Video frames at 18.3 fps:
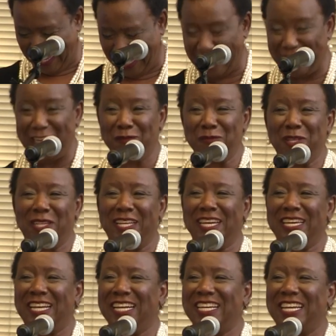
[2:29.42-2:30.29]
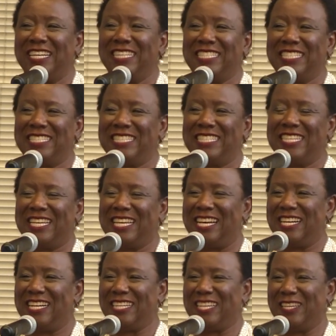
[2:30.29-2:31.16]
and I'm glad I got to see
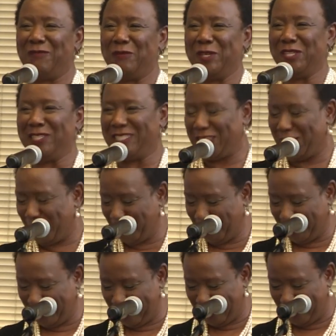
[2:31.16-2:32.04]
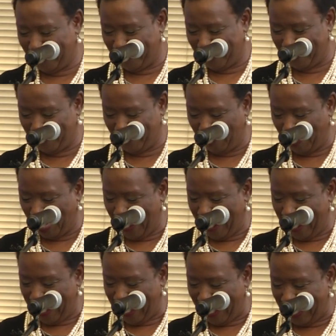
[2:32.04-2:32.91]
Cocky because I really love him.
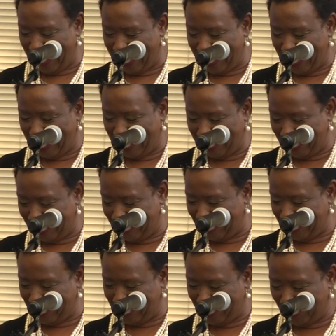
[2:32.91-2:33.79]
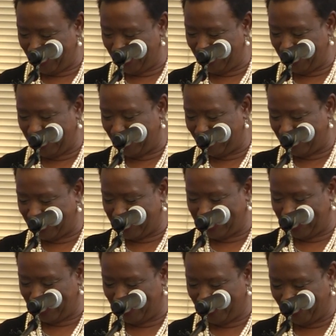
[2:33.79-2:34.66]
And I, you know, you'll have
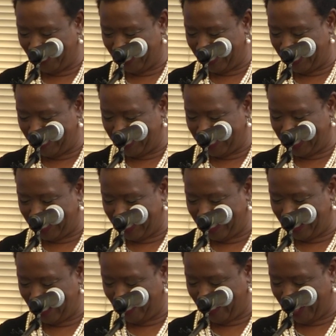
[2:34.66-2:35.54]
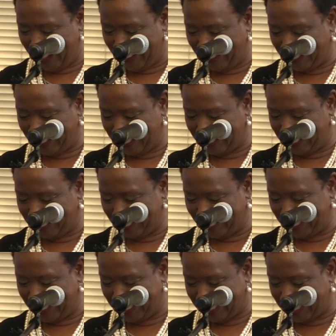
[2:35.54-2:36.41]
to tell him what I'm saying about uh,
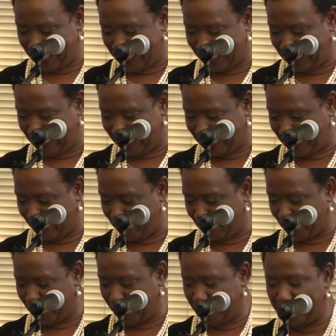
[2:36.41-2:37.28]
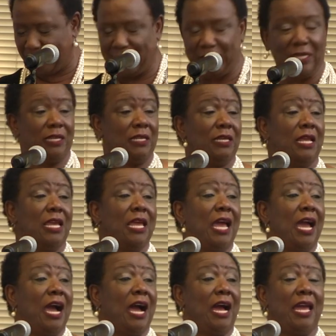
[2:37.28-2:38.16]
this cocky librarian.
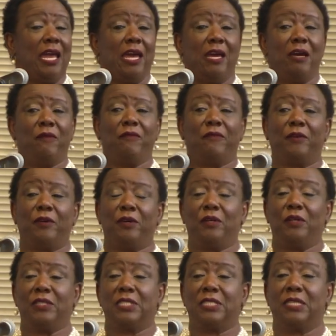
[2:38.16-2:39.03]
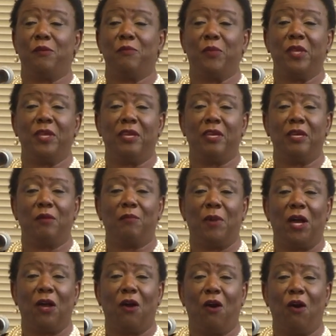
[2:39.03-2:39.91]
Then I have uh, something in
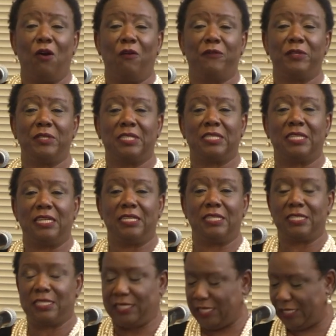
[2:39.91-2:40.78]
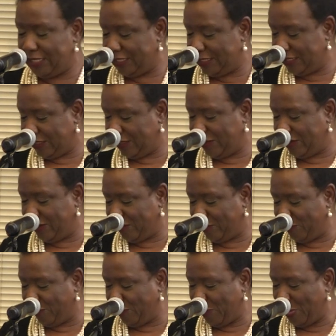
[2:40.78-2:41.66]
my office that says,
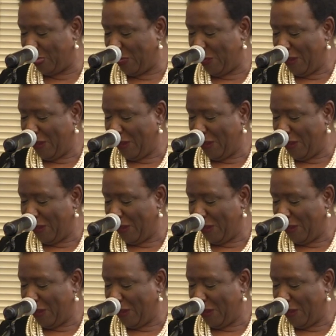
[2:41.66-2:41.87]
um,